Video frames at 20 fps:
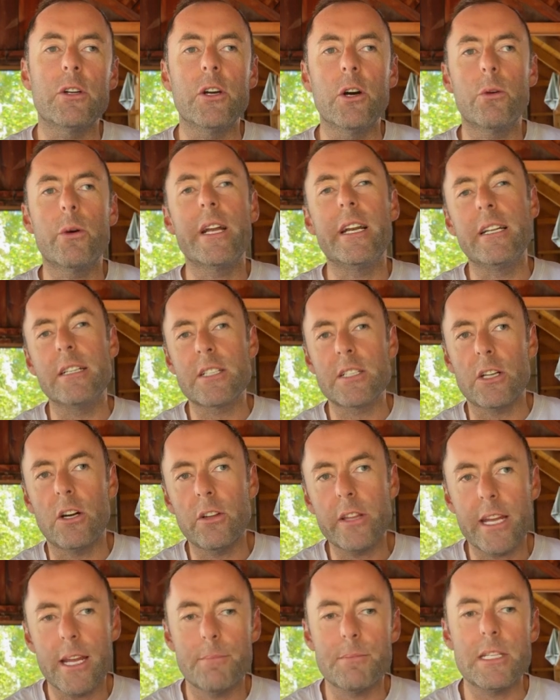go in and install
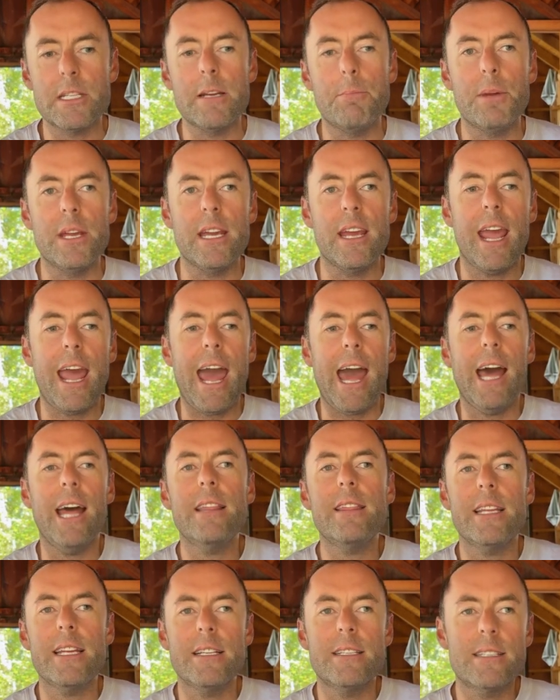the MCP,
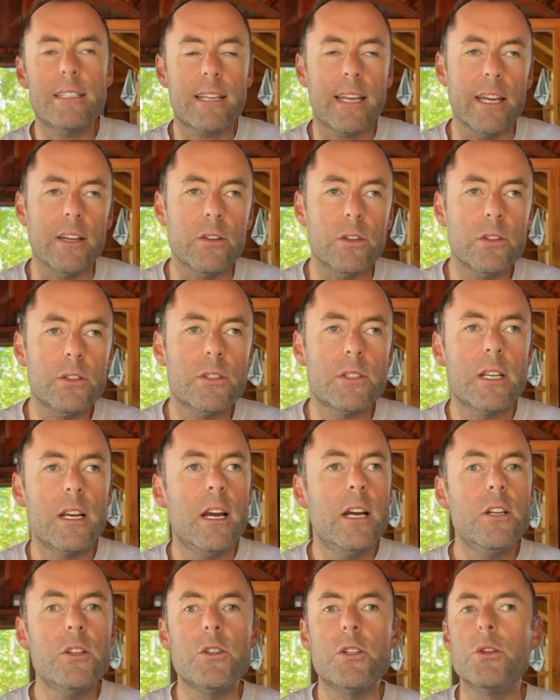add these skills
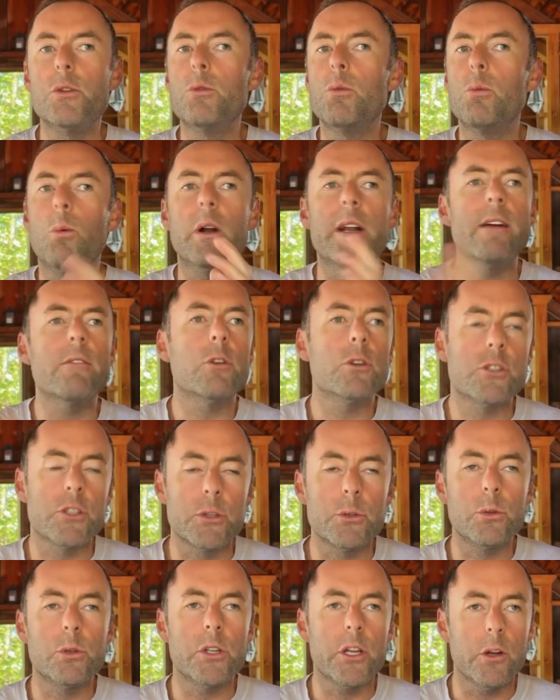to whatever
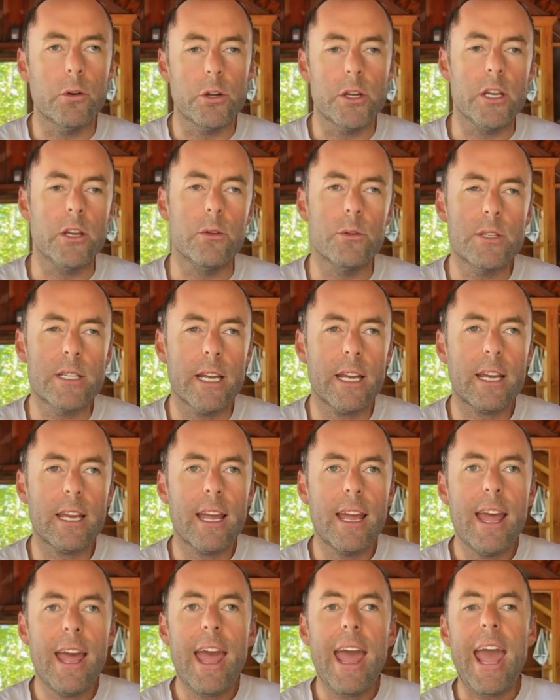tool you're using,
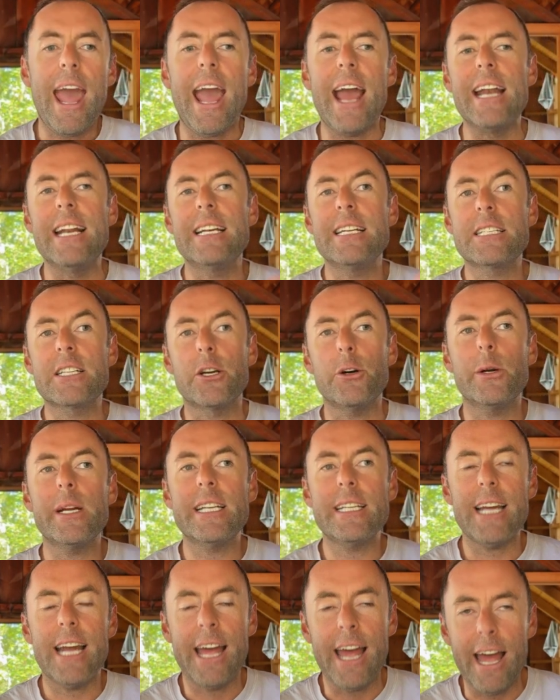and it is going
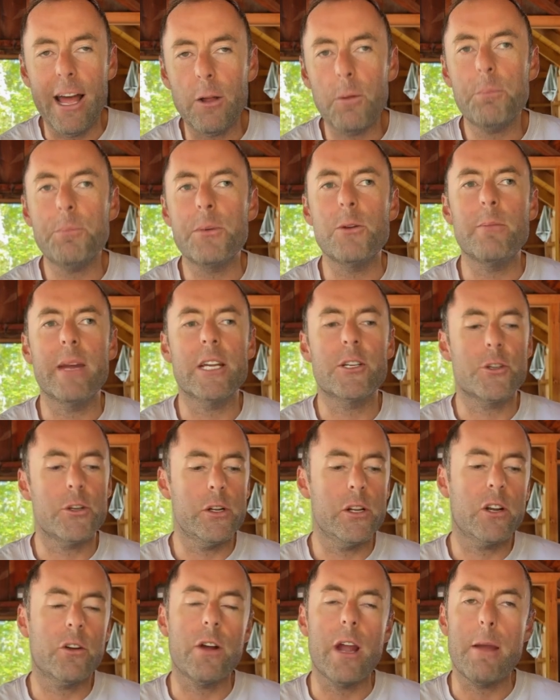to help you make sure
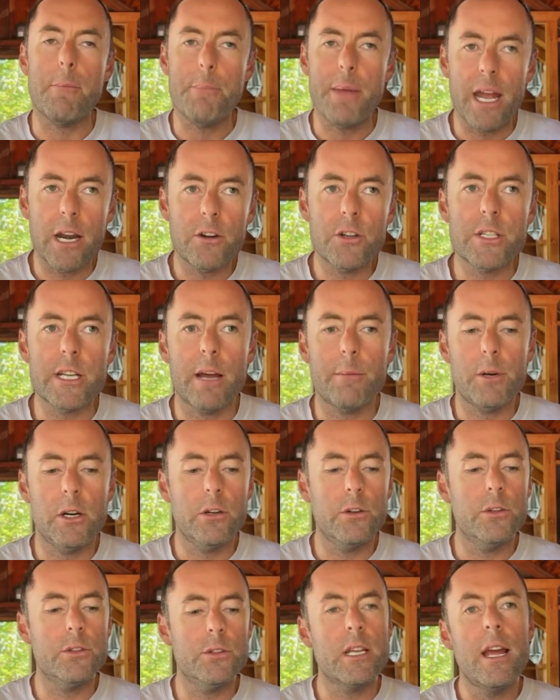you create better
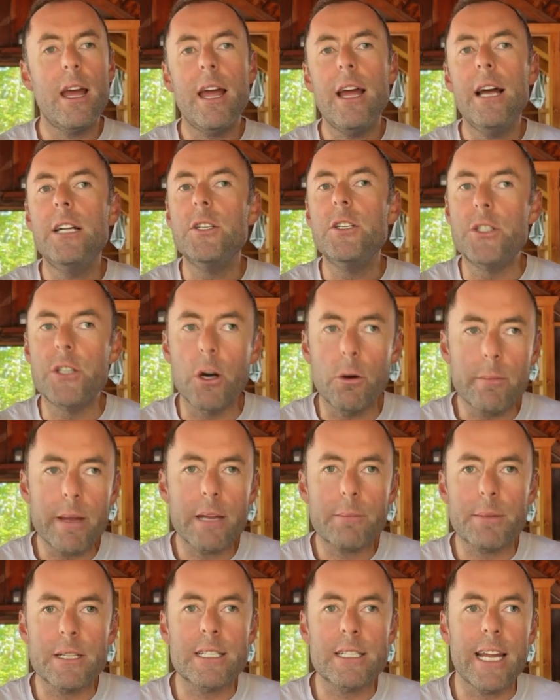demos, don't
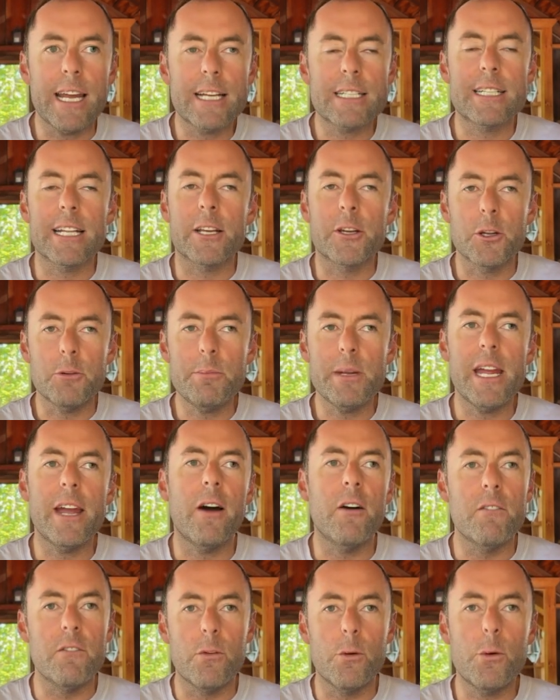make mistakes that could be
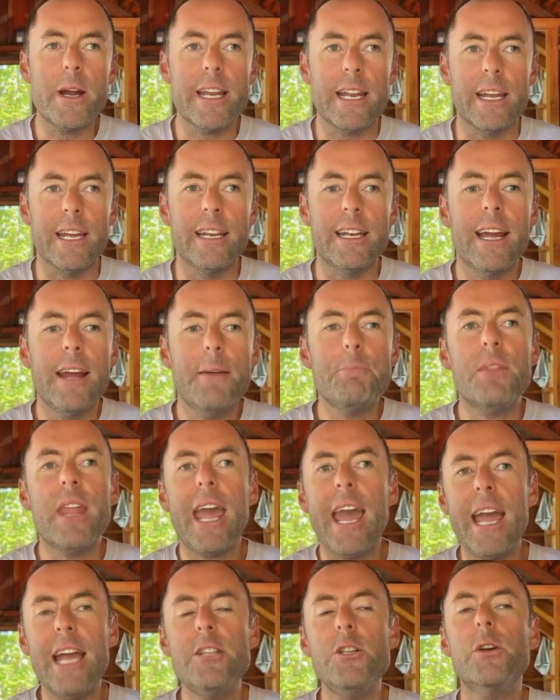avoided,
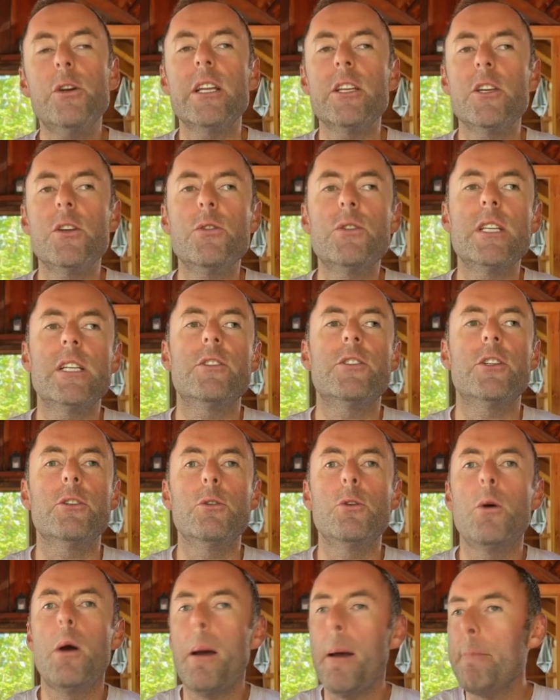and you can use it
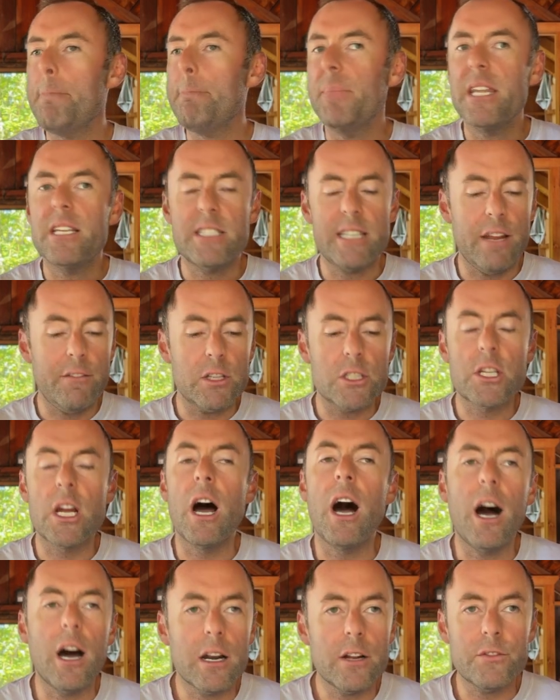to save a
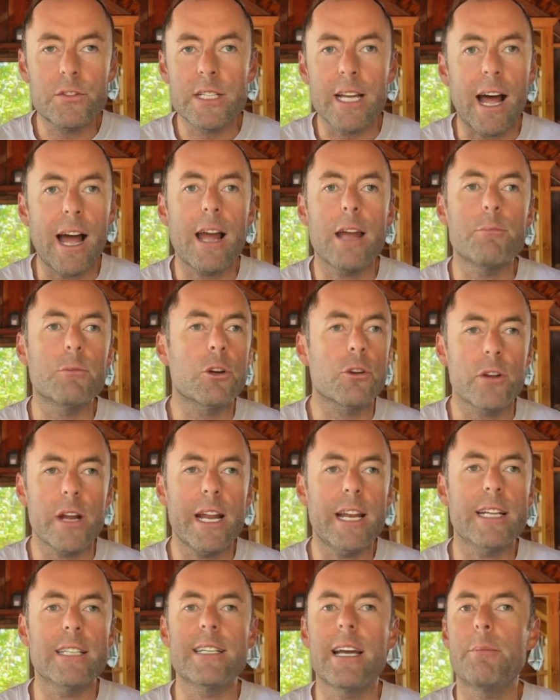ton of time
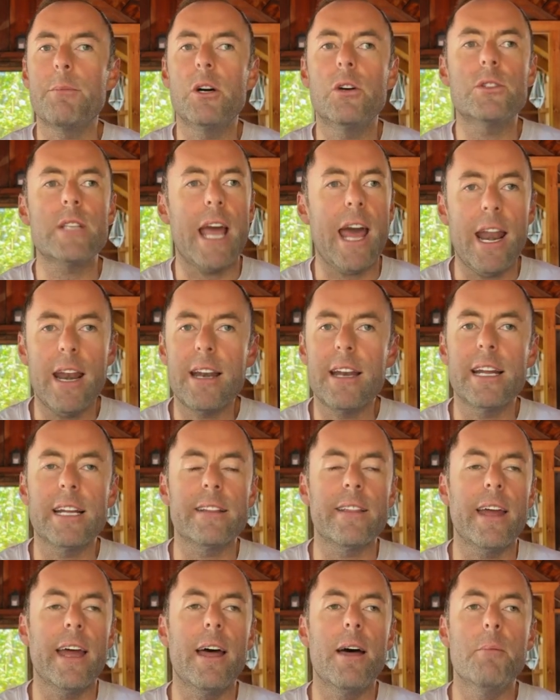creating demos, editing
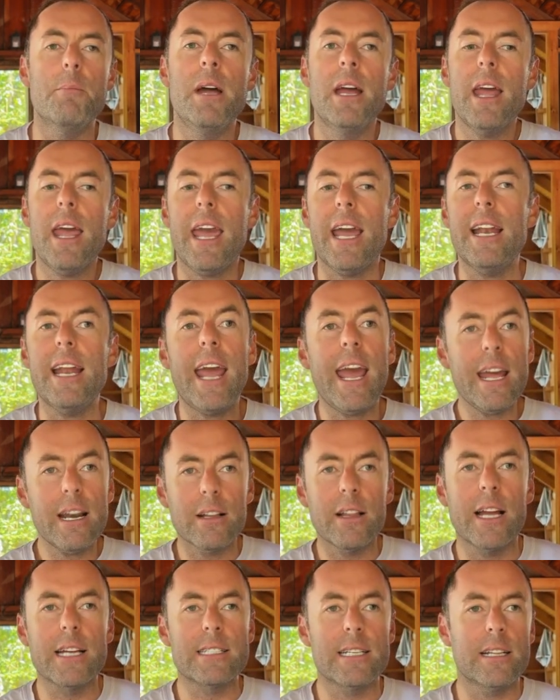them, and
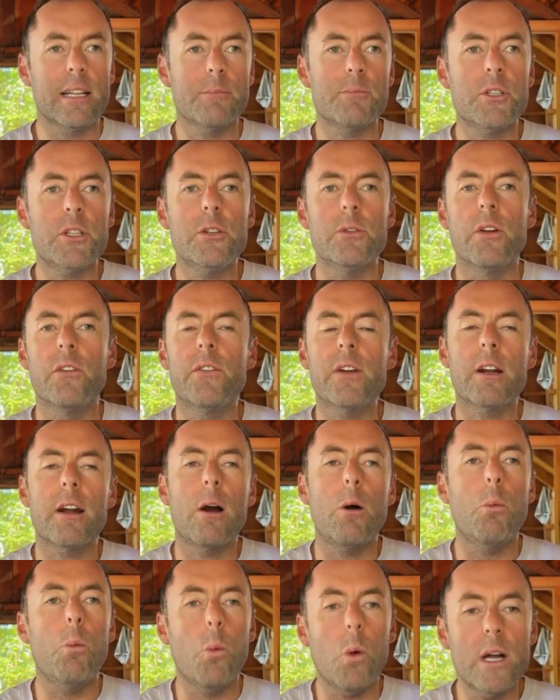analyzing them too to figure
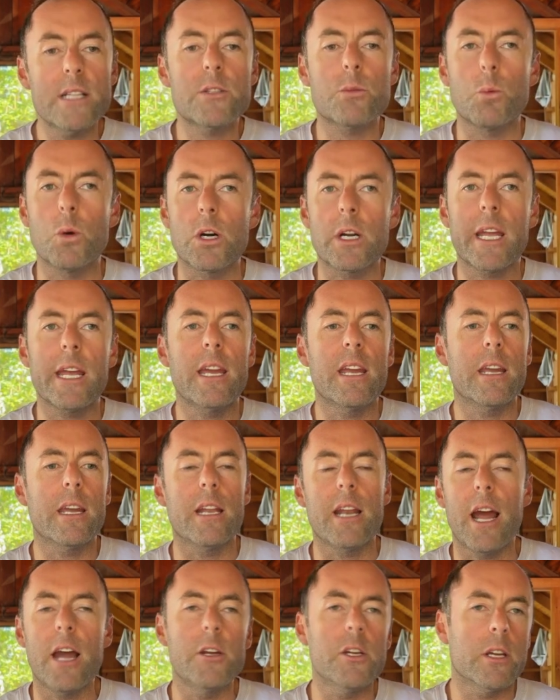out what's working
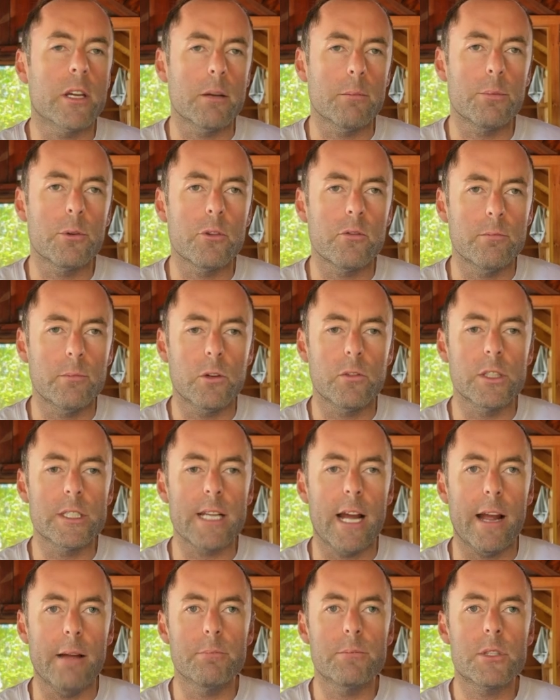and how you can improve them over
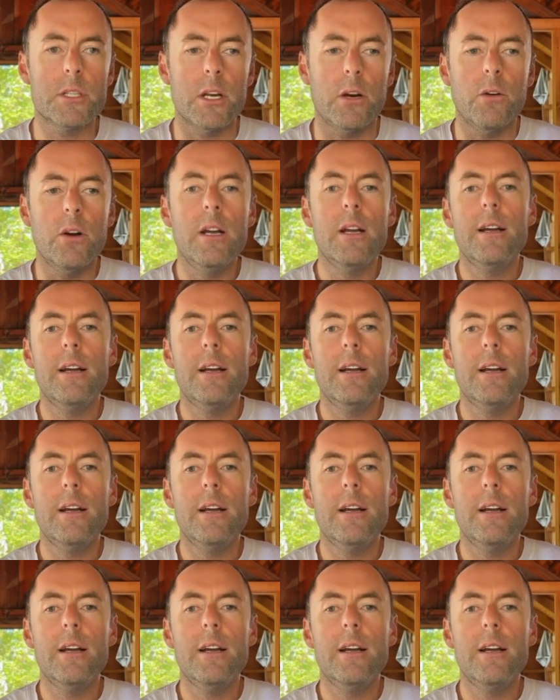time. So